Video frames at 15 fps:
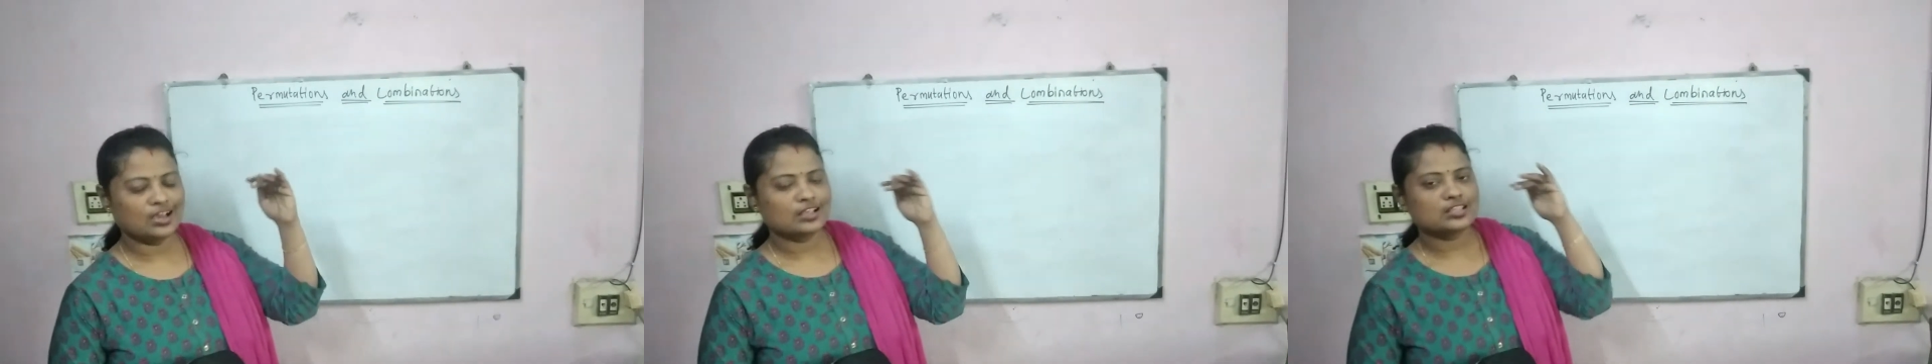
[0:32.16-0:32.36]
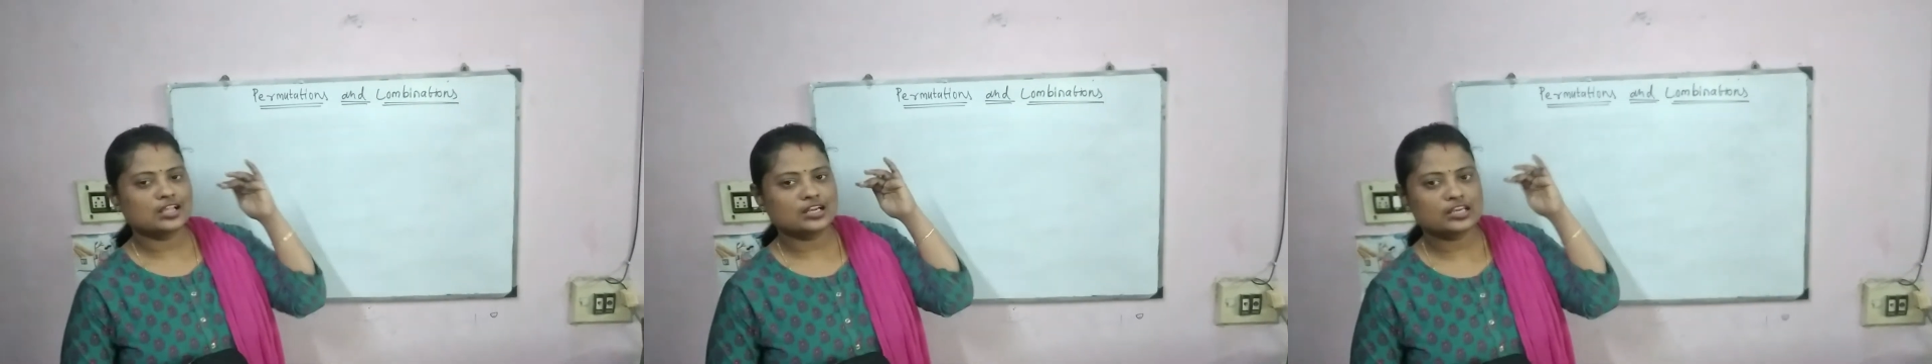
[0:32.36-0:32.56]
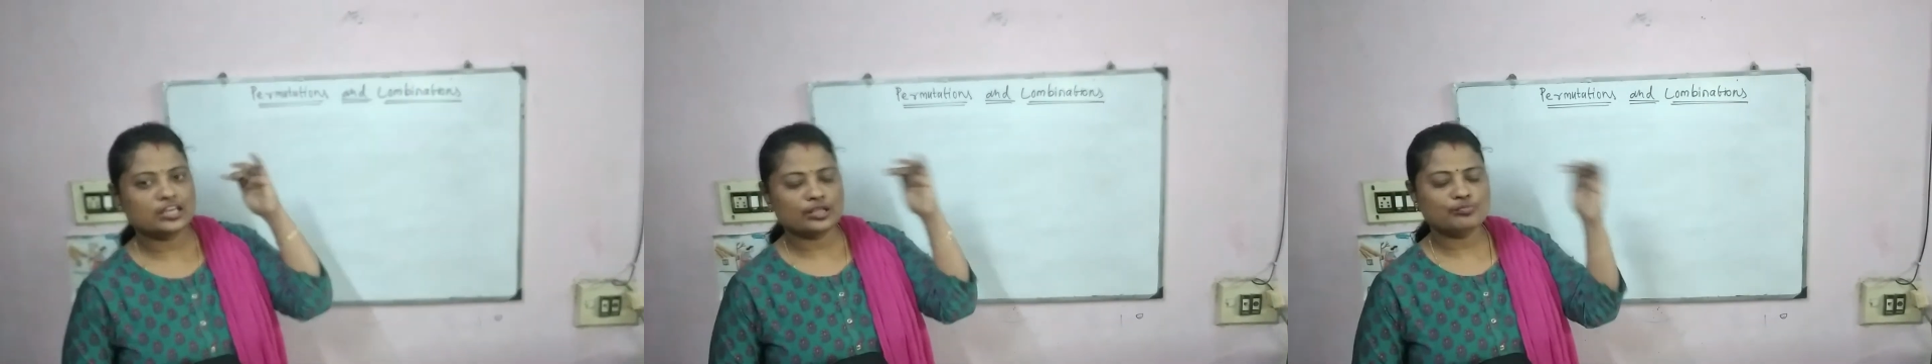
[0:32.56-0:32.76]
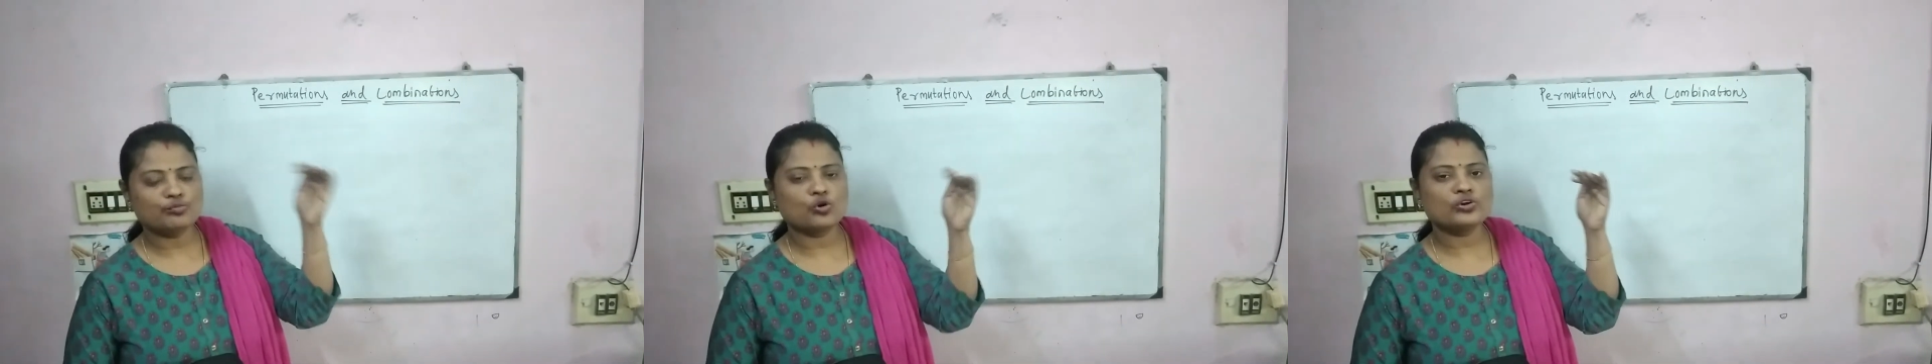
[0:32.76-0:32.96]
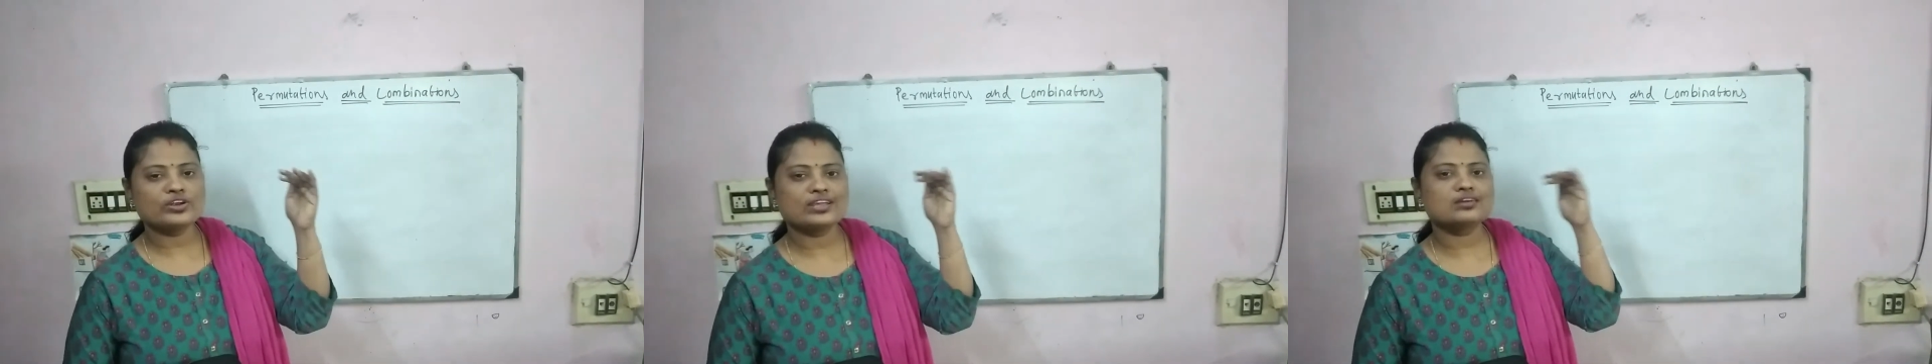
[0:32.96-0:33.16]
That
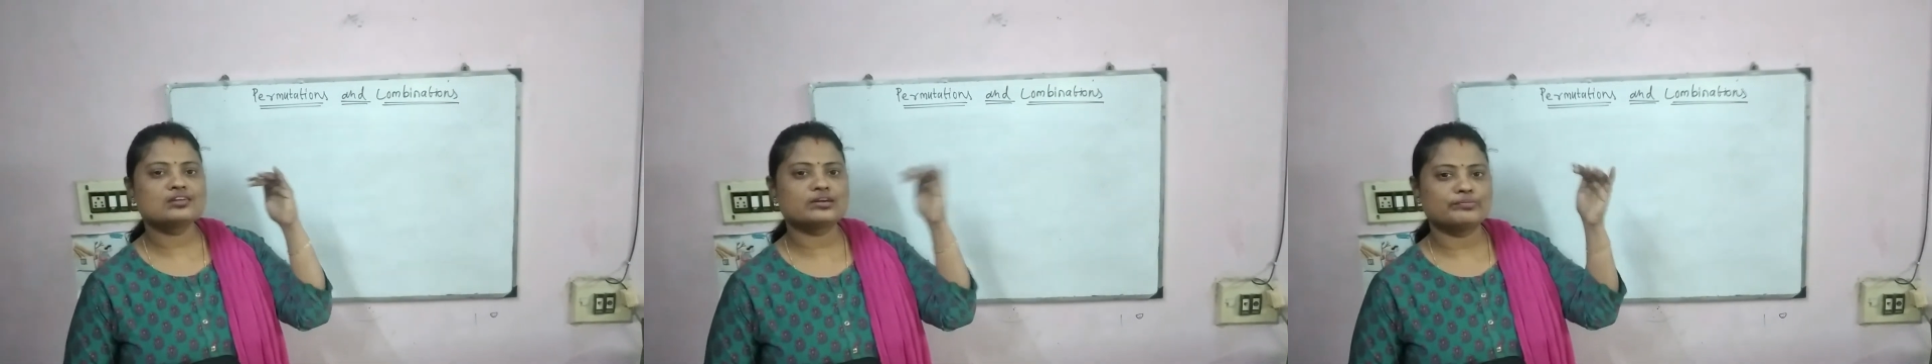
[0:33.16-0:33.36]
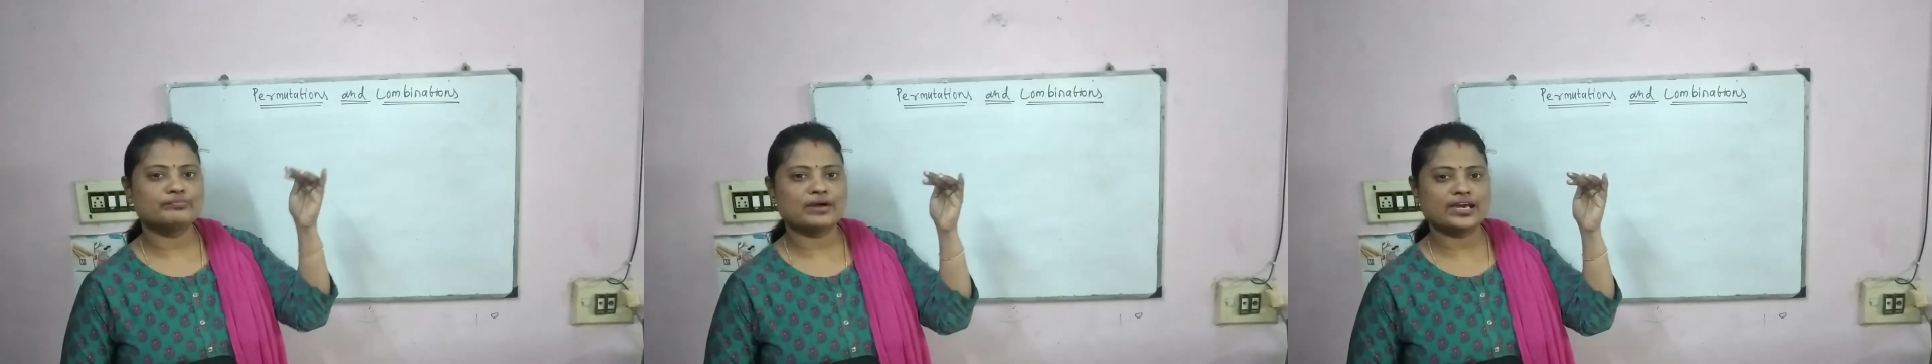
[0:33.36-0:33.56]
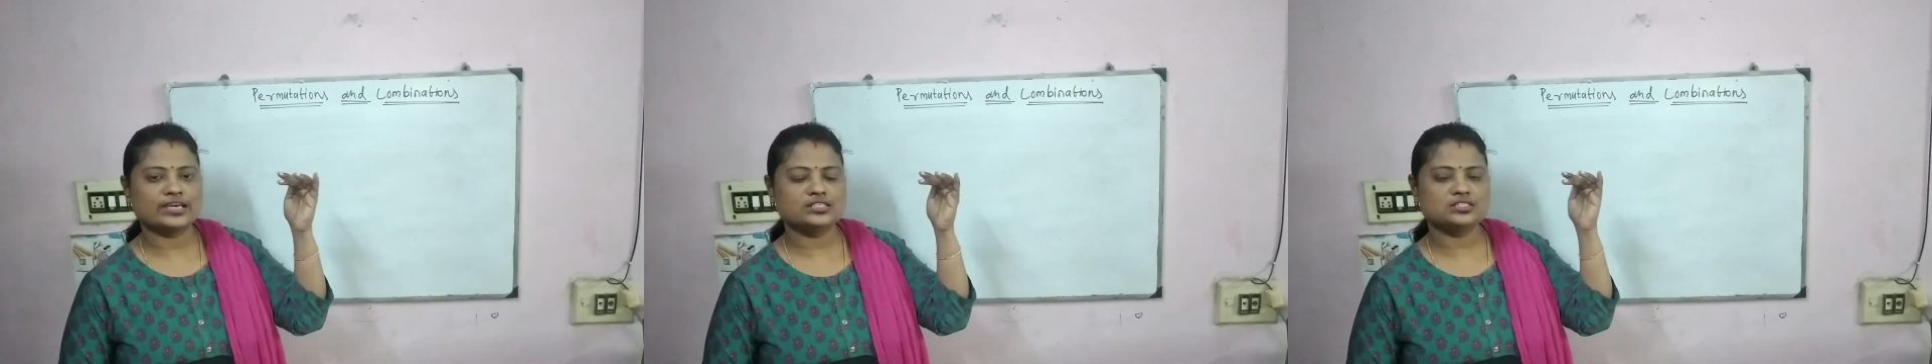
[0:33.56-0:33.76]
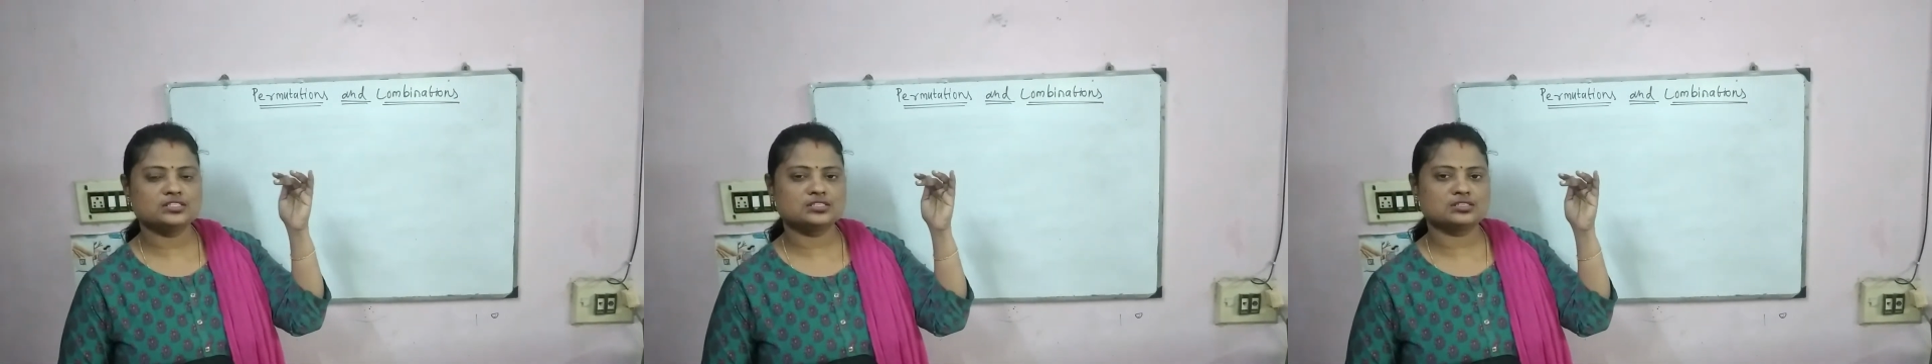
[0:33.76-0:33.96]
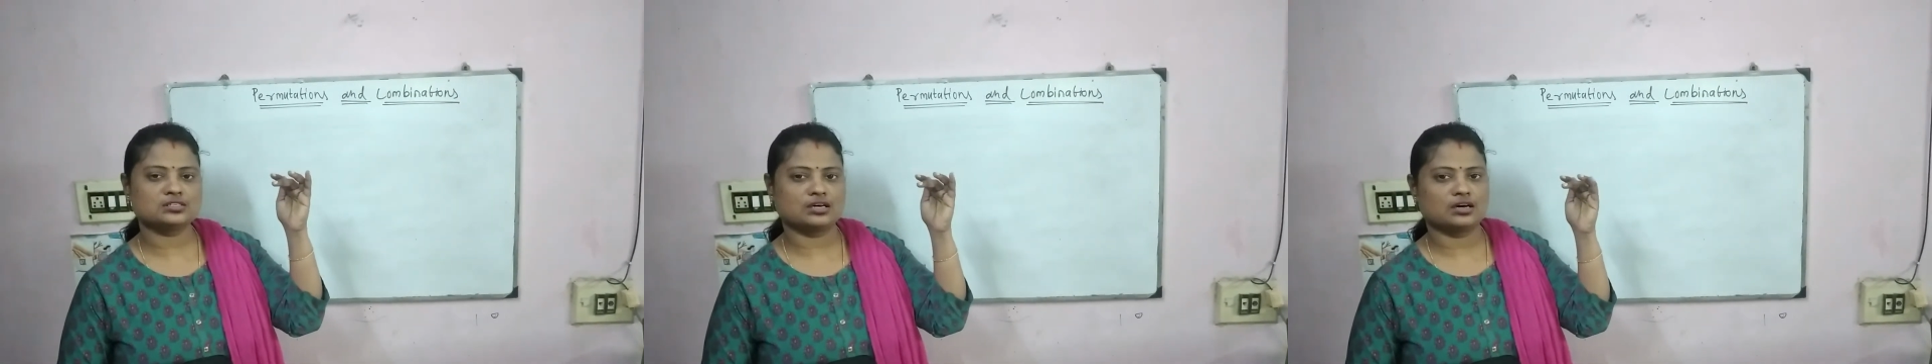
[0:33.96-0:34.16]
mnemonic reminds